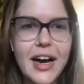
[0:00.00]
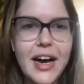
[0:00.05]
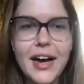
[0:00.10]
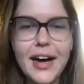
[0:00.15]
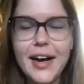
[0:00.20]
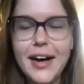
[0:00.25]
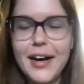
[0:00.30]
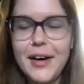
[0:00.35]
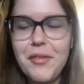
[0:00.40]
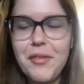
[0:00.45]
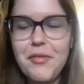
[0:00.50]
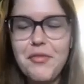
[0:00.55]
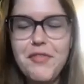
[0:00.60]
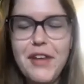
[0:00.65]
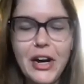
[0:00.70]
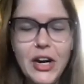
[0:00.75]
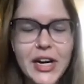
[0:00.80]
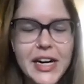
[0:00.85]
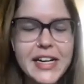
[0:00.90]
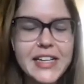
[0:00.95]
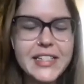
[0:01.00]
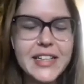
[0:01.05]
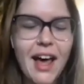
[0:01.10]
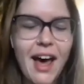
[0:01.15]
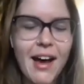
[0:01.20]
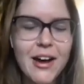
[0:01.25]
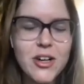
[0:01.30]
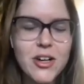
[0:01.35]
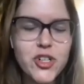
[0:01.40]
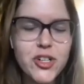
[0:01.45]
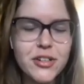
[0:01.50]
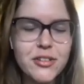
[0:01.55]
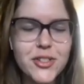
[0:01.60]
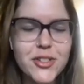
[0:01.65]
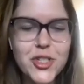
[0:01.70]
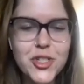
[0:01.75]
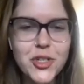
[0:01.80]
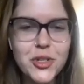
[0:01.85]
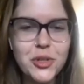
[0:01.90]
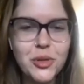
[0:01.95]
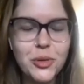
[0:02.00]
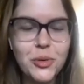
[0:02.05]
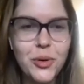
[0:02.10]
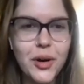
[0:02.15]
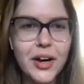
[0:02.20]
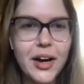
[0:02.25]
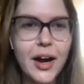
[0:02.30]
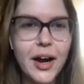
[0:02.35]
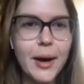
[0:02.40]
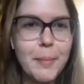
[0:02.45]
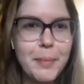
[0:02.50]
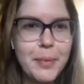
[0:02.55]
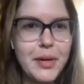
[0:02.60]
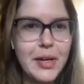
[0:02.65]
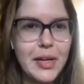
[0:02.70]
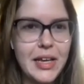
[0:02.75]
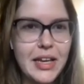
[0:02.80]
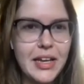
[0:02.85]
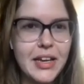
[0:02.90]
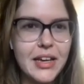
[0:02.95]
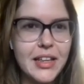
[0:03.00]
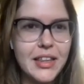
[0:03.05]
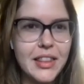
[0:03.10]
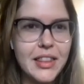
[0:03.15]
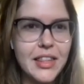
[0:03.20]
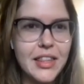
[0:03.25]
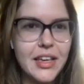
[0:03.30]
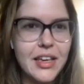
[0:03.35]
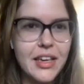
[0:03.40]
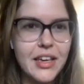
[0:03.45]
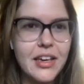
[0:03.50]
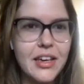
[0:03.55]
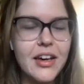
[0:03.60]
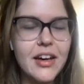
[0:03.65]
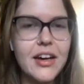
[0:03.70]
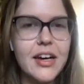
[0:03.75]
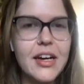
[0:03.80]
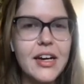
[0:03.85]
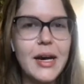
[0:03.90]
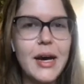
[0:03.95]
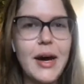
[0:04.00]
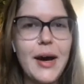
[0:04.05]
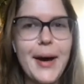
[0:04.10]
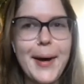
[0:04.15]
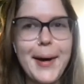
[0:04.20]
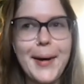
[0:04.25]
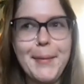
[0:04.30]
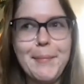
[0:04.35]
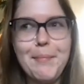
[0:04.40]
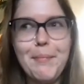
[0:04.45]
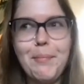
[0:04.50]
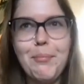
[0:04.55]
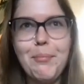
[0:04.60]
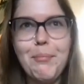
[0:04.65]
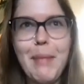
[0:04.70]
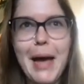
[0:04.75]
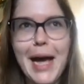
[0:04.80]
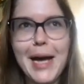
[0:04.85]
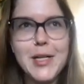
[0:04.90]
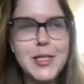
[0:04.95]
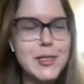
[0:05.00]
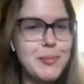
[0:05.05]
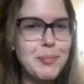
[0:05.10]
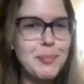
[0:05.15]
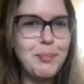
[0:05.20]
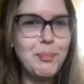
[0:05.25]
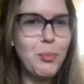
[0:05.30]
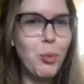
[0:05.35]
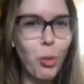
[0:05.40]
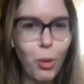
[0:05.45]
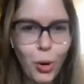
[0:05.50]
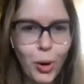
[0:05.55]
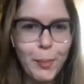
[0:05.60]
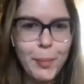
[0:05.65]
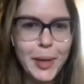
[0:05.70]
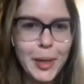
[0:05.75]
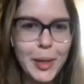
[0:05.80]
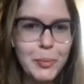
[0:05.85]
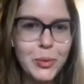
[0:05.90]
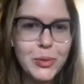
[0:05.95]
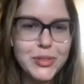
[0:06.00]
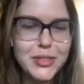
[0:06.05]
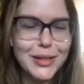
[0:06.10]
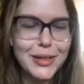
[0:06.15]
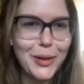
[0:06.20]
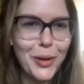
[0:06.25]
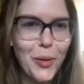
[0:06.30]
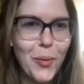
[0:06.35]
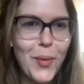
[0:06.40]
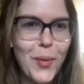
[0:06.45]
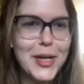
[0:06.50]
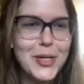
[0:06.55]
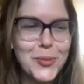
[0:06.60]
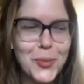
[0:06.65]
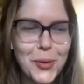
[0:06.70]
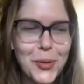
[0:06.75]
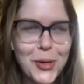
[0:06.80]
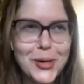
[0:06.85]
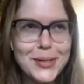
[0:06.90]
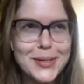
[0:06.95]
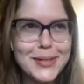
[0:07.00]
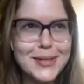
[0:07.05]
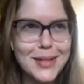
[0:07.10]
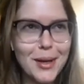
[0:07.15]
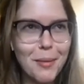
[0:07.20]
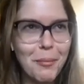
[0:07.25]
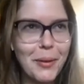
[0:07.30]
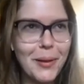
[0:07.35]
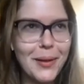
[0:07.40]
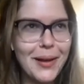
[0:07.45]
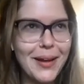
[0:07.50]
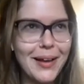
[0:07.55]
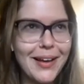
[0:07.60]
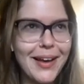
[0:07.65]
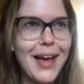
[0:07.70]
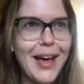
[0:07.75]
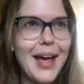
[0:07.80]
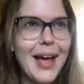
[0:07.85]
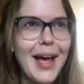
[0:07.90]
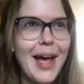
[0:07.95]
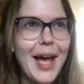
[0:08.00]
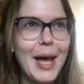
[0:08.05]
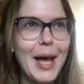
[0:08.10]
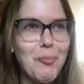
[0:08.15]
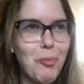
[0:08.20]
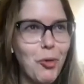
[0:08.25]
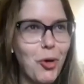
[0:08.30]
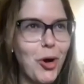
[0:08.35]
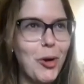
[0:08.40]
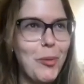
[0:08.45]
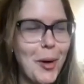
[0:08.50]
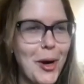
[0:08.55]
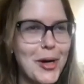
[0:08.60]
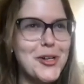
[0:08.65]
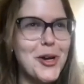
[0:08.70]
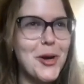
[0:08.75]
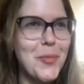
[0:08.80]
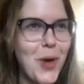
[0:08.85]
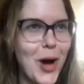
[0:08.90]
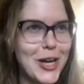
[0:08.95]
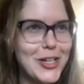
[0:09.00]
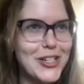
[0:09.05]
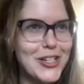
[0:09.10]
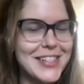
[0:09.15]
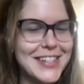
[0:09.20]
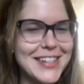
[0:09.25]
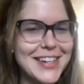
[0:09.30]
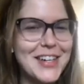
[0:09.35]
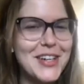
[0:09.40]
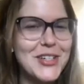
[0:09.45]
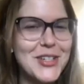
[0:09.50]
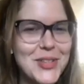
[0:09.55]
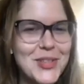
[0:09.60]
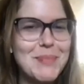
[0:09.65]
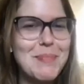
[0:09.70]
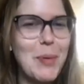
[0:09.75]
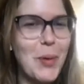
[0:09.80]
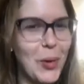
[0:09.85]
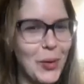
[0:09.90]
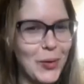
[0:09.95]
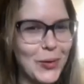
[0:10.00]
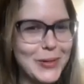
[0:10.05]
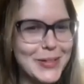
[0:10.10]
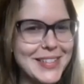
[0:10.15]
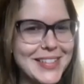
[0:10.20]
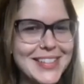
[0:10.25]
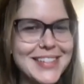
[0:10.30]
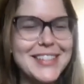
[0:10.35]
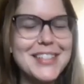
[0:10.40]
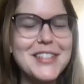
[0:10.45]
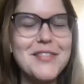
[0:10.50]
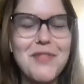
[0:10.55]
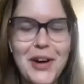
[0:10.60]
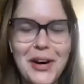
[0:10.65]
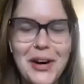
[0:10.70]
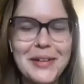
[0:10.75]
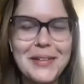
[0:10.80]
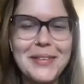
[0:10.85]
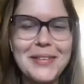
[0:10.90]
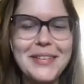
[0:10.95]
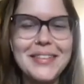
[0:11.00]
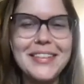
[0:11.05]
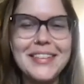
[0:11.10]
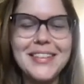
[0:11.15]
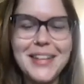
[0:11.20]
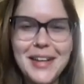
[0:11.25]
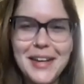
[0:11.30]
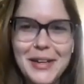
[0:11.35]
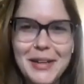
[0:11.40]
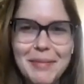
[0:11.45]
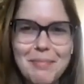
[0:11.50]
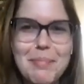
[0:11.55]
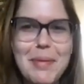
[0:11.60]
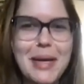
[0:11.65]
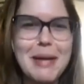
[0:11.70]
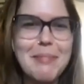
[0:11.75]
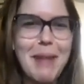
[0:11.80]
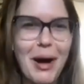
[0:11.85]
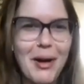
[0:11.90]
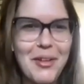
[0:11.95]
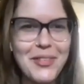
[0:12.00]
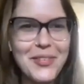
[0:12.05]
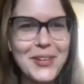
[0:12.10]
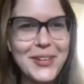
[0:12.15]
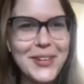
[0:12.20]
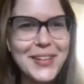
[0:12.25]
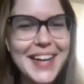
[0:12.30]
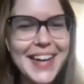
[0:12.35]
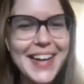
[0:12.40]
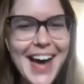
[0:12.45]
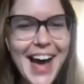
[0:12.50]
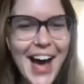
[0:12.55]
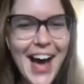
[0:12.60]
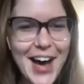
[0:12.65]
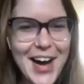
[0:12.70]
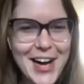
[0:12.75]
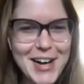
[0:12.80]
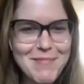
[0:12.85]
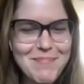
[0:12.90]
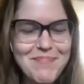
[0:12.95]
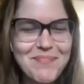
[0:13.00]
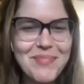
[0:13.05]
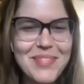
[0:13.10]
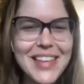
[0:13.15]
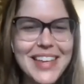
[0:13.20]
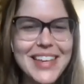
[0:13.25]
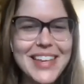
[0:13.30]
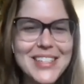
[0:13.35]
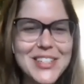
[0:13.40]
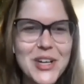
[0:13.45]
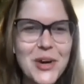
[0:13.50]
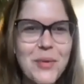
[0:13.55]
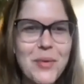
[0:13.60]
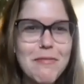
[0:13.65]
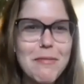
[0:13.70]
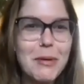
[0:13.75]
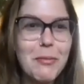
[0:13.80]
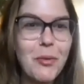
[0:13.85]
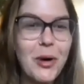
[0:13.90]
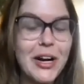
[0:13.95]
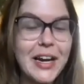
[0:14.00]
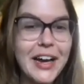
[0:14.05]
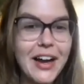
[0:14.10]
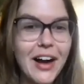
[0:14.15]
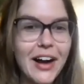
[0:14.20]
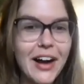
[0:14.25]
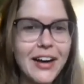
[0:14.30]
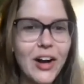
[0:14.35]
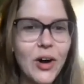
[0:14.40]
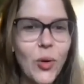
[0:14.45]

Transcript: uh, various actions to accompany the um, mass poor peoples and low wage workers assembly and moral march on Washington and to the polls. It's very big mouthful. Um, so we've been working on